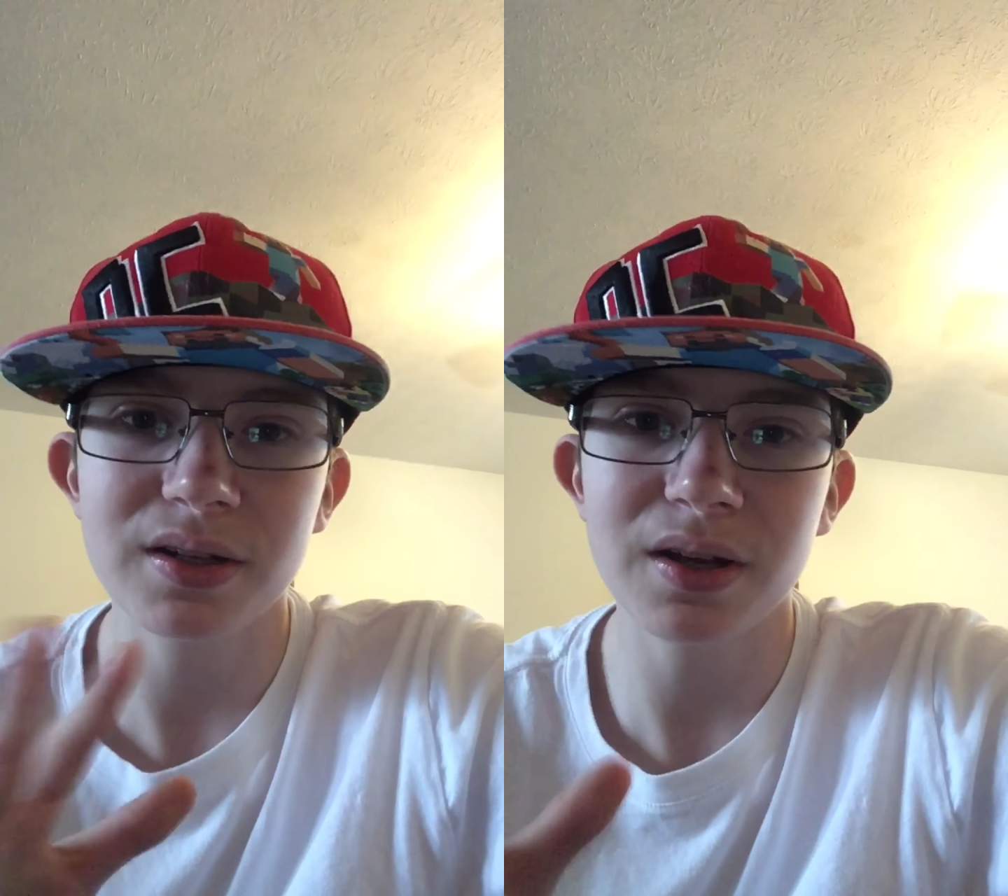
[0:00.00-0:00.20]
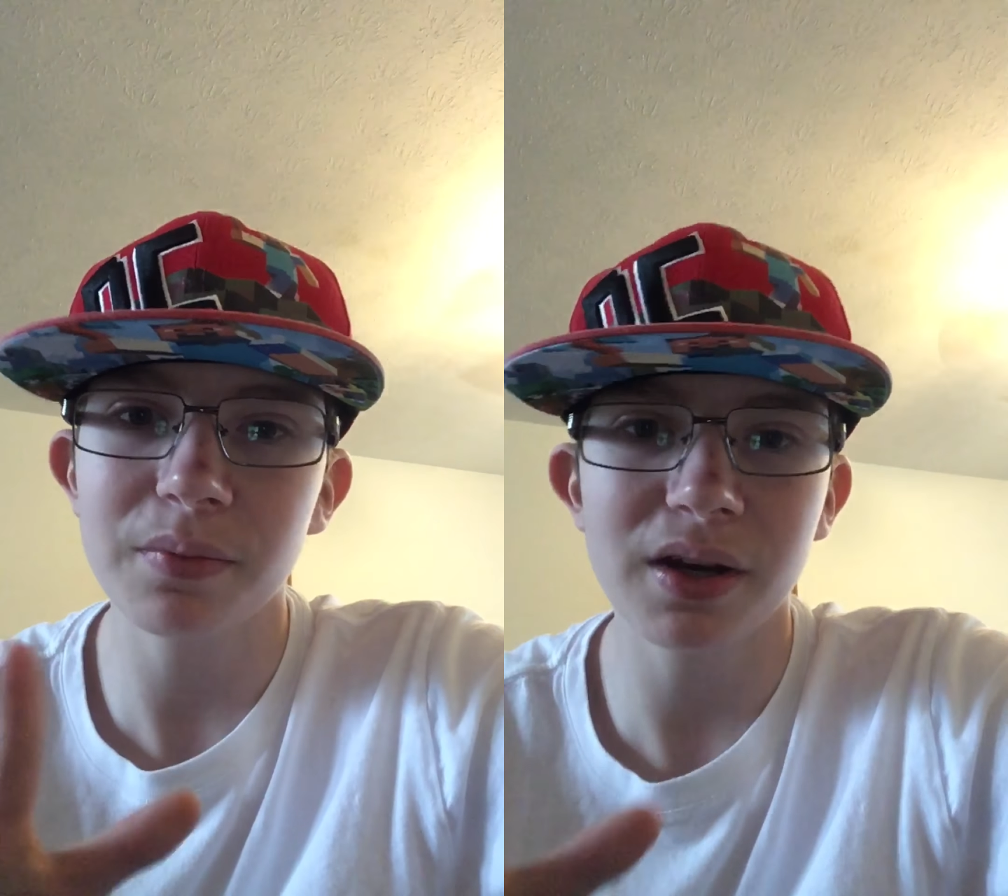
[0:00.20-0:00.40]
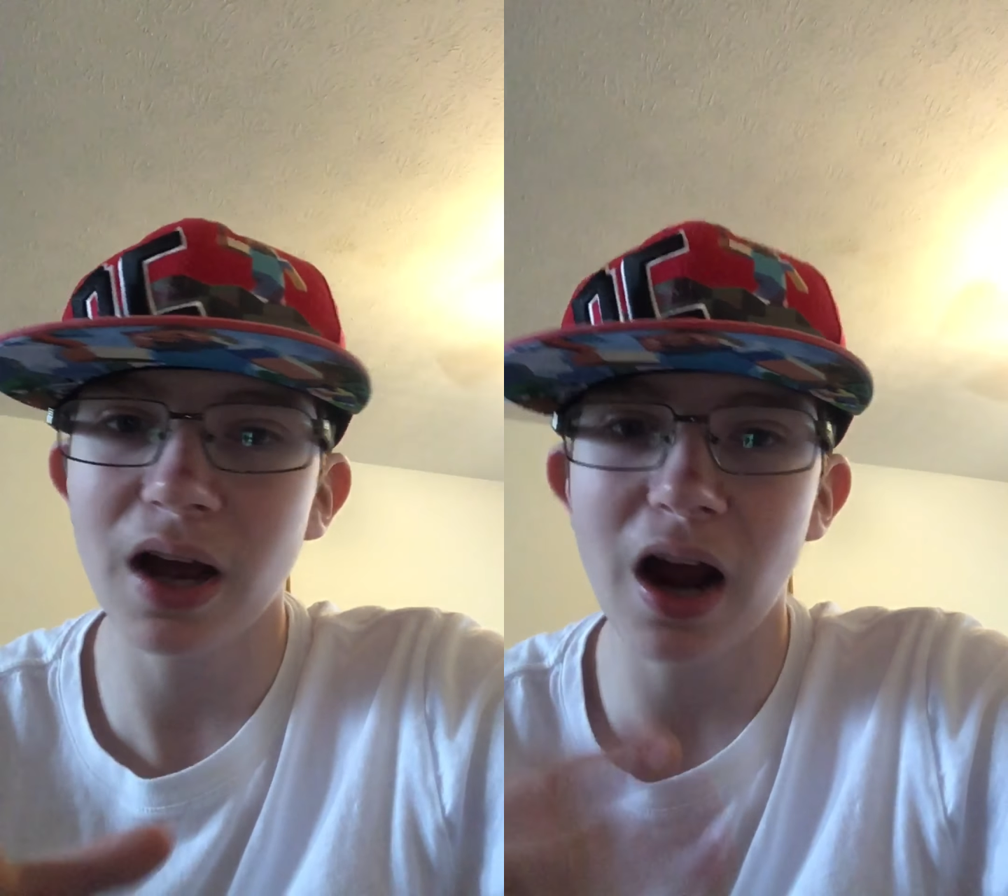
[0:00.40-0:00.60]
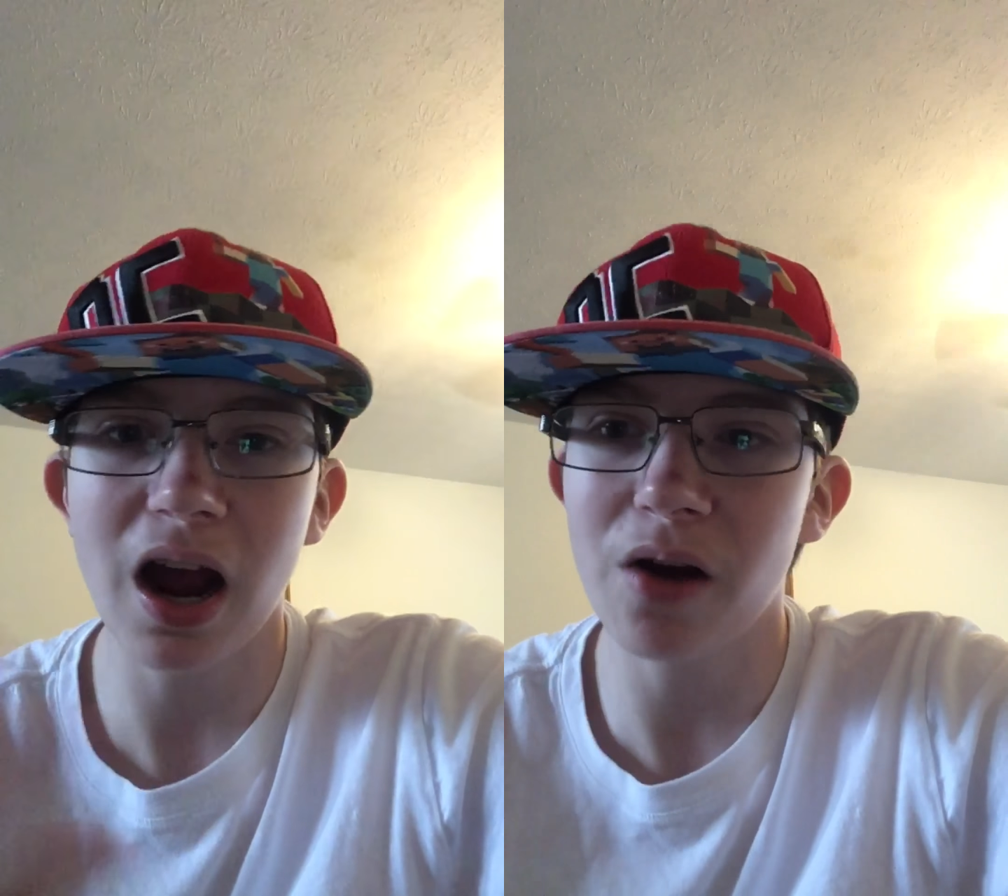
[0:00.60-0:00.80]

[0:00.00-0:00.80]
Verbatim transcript: something I,